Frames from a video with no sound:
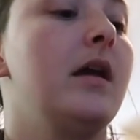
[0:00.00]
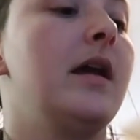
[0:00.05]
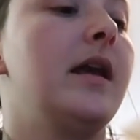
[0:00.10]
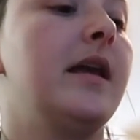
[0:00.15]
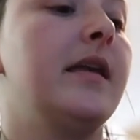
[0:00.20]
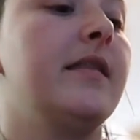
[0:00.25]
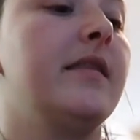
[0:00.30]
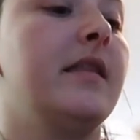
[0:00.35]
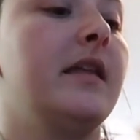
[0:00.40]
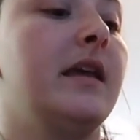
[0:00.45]

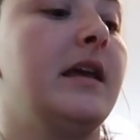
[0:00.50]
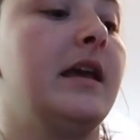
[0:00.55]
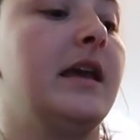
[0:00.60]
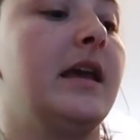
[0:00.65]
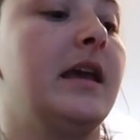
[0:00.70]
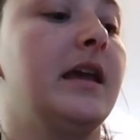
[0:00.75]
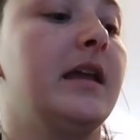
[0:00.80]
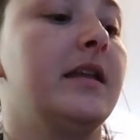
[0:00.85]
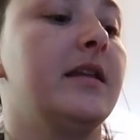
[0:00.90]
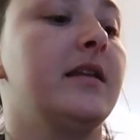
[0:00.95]
And
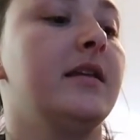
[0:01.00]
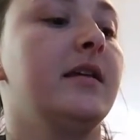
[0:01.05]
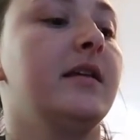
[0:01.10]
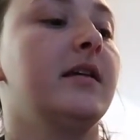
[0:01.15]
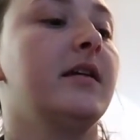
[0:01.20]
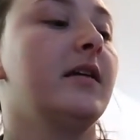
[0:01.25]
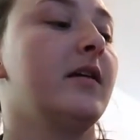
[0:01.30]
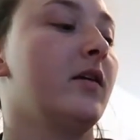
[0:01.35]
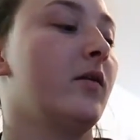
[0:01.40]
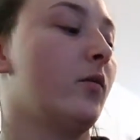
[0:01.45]
then
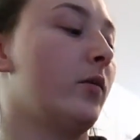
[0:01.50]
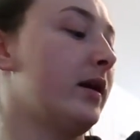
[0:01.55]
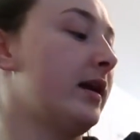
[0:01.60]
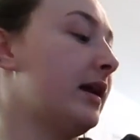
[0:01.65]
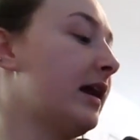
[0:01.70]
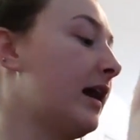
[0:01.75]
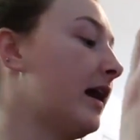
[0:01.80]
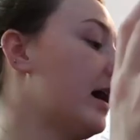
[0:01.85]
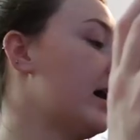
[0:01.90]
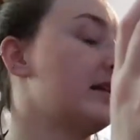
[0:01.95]
we
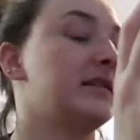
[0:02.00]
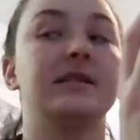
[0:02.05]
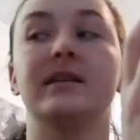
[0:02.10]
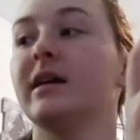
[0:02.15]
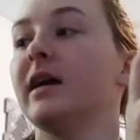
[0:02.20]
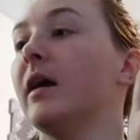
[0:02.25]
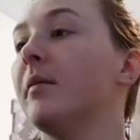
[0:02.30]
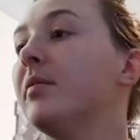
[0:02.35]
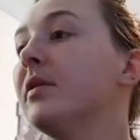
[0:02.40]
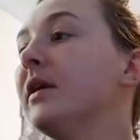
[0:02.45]
got,
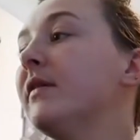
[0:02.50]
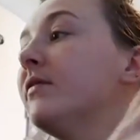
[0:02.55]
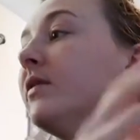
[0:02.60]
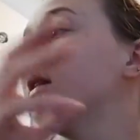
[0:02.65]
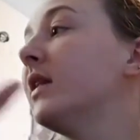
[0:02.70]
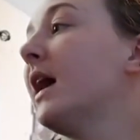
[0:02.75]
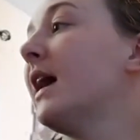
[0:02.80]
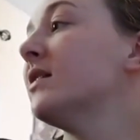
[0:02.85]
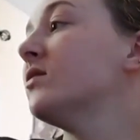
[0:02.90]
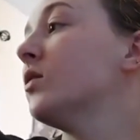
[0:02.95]
I believe
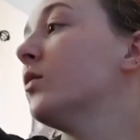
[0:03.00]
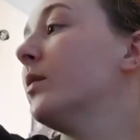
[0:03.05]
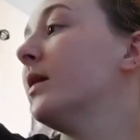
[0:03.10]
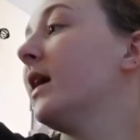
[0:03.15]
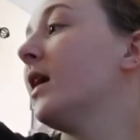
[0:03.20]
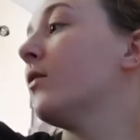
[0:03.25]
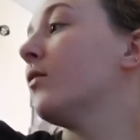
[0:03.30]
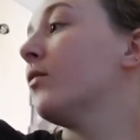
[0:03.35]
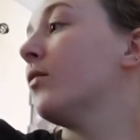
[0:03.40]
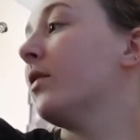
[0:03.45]
the last one we
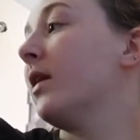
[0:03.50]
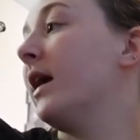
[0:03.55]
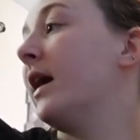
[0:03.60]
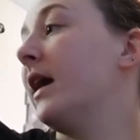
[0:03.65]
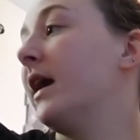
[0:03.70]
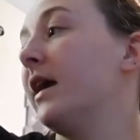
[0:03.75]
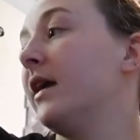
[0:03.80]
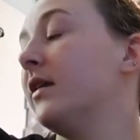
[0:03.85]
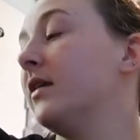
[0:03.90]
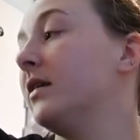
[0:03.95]
got
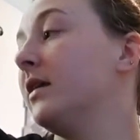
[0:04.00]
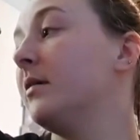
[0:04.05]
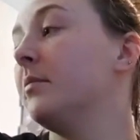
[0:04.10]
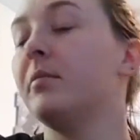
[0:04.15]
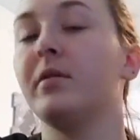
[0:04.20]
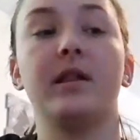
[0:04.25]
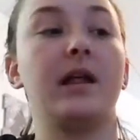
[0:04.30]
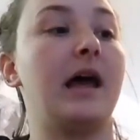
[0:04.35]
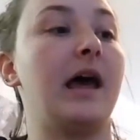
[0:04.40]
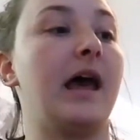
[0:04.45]
red
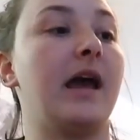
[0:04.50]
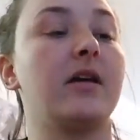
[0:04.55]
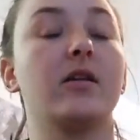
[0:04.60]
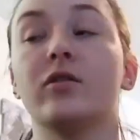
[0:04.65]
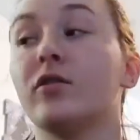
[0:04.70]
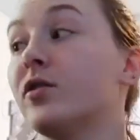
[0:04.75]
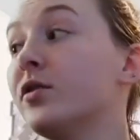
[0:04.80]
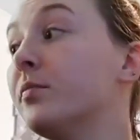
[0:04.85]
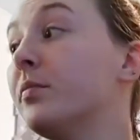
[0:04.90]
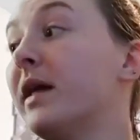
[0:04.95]
and
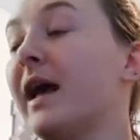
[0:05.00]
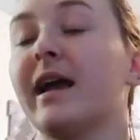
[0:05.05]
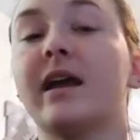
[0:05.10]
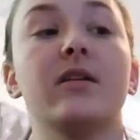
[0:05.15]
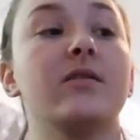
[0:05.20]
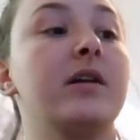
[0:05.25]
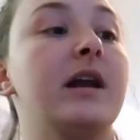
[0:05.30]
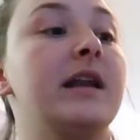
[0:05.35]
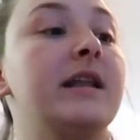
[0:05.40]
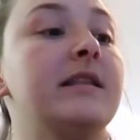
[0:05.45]
black, or black
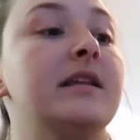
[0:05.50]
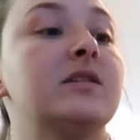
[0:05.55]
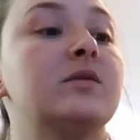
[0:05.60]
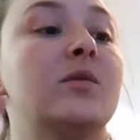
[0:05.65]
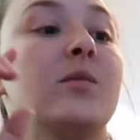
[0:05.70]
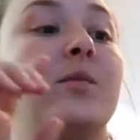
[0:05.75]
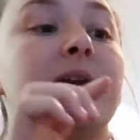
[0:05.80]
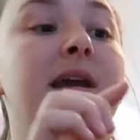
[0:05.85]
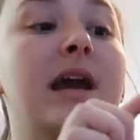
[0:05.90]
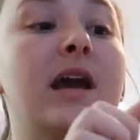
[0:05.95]
and red, and this
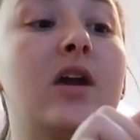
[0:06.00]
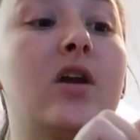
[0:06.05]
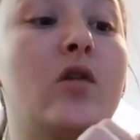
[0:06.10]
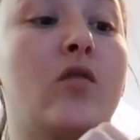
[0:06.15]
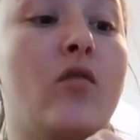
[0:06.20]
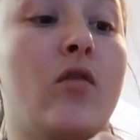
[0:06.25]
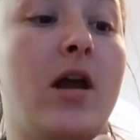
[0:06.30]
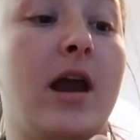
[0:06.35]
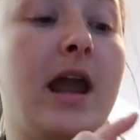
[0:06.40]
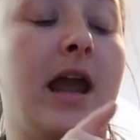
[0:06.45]
one we got
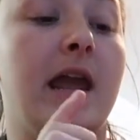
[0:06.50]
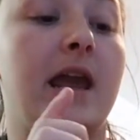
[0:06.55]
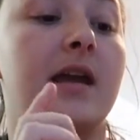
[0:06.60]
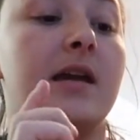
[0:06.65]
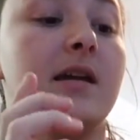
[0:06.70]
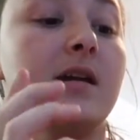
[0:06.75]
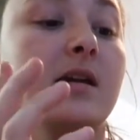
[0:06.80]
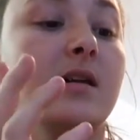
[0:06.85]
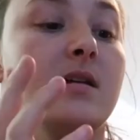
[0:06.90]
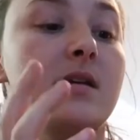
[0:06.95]
gray
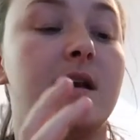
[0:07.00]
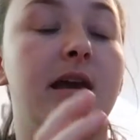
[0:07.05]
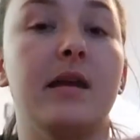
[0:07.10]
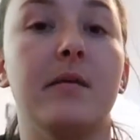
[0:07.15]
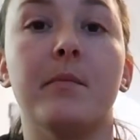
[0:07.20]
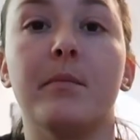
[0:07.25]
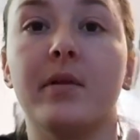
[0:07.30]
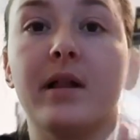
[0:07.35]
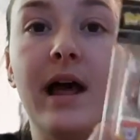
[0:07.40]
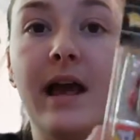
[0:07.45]

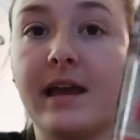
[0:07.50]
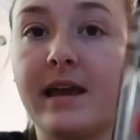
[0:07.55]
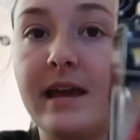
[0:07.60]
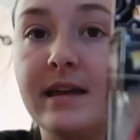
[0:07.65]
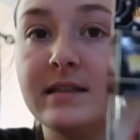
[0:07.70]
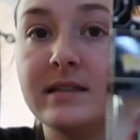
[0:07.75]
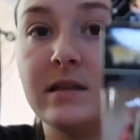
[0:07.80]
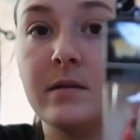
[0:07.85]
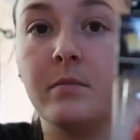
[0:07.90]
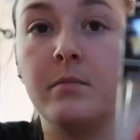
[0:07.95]
and black
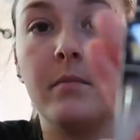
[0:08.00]
as the